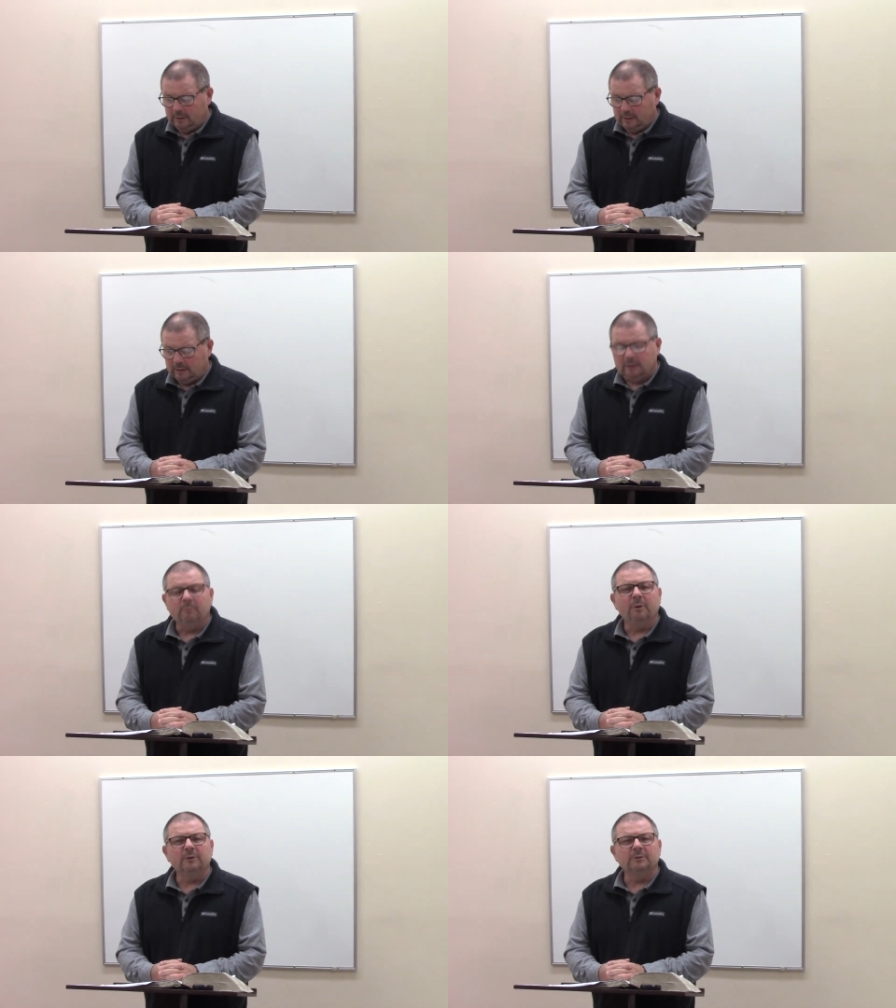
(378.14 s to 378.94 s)
and
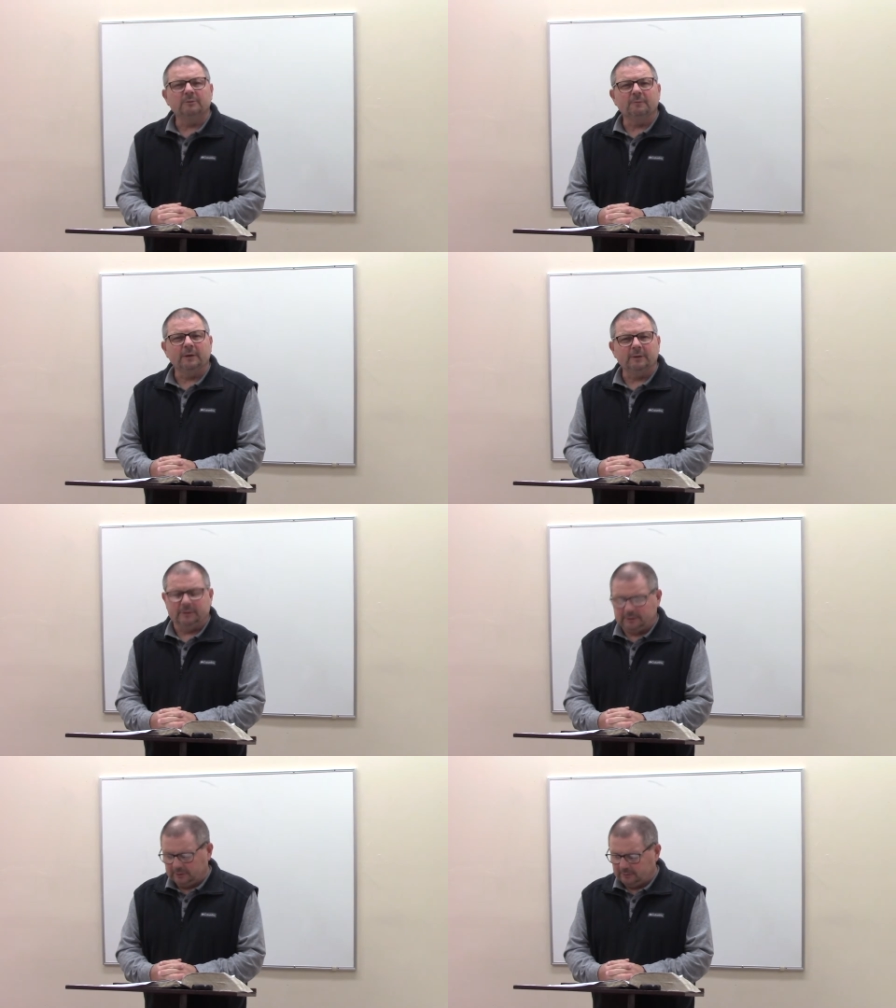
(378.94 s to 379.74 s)
then
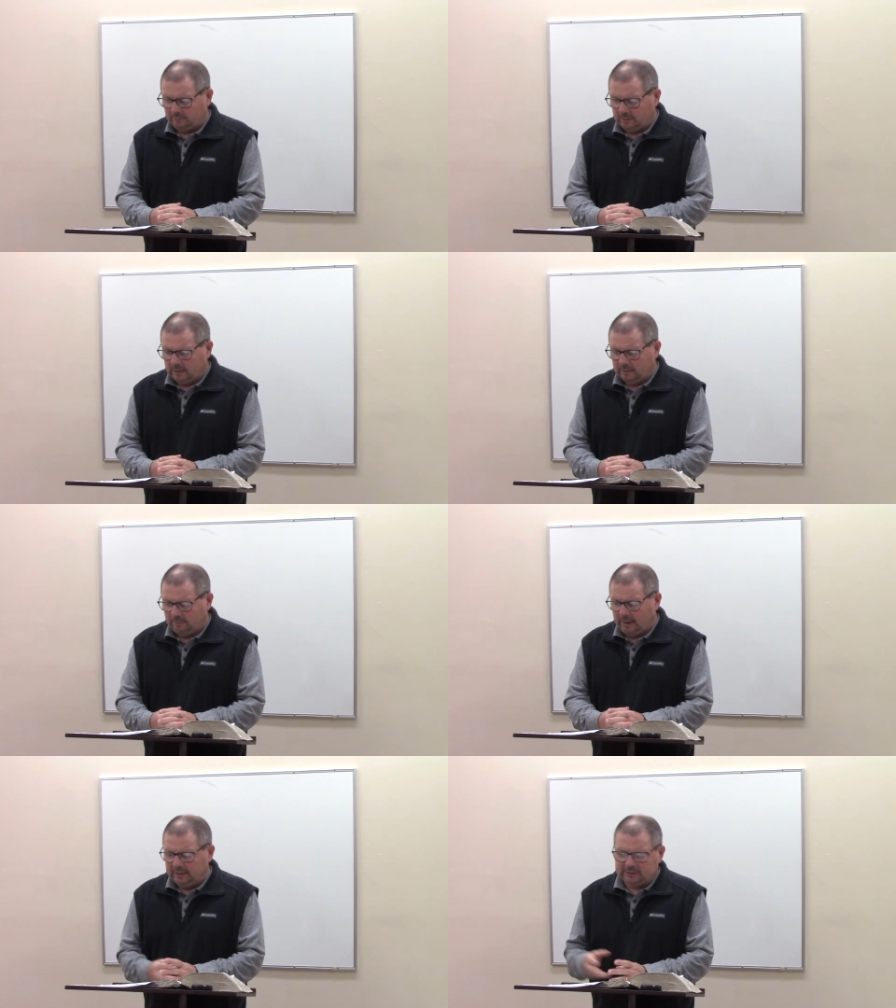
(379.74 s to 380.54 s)
perseverance, uh,
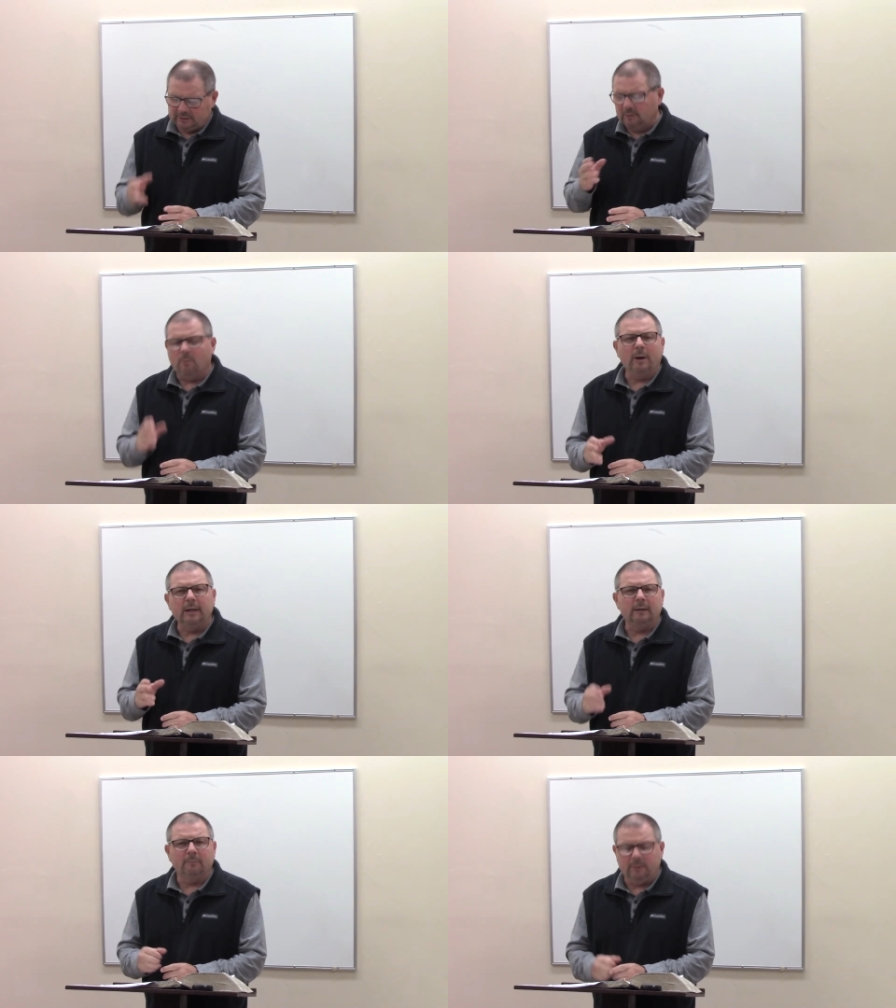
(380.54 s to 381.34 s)
patiently
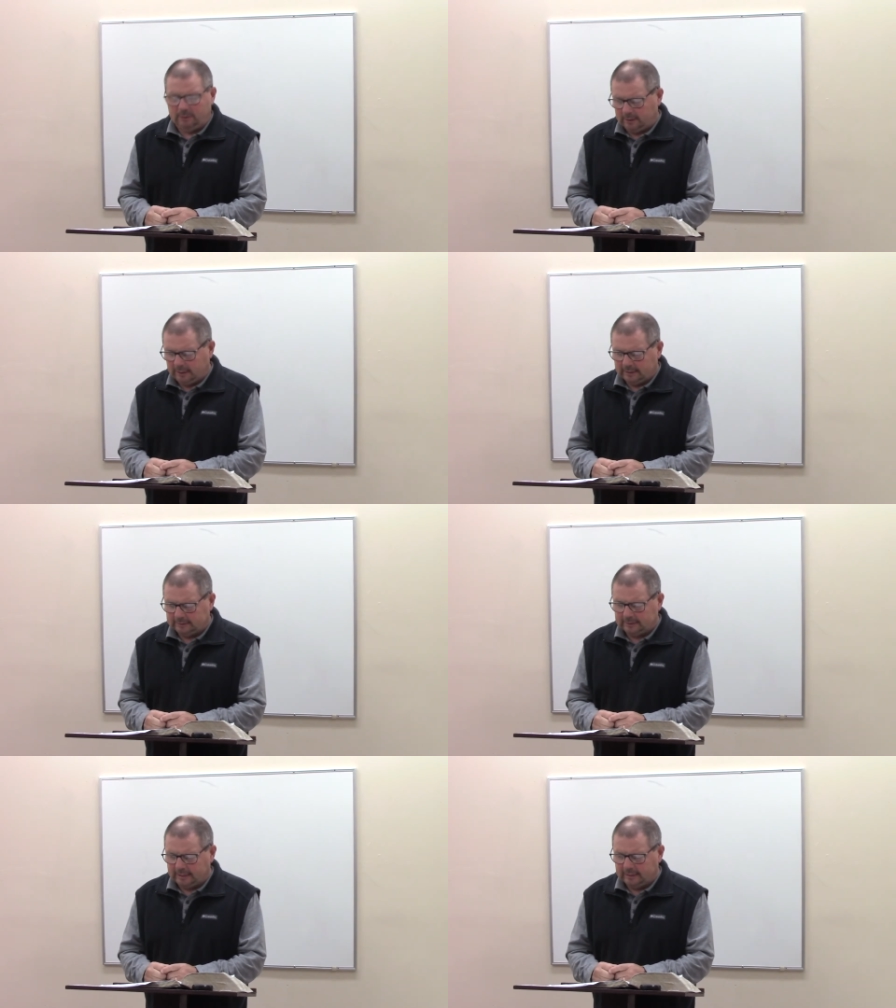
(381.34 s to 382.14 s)
waiting upon God's
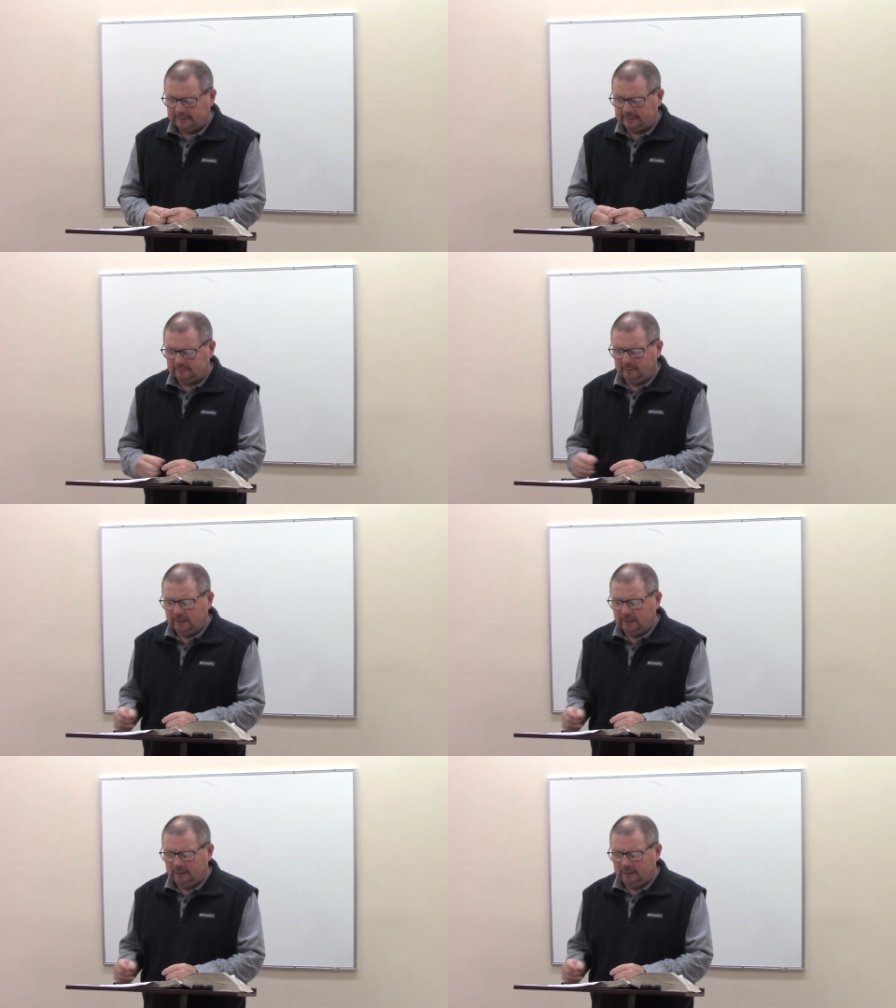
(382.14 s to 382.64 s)
guidance.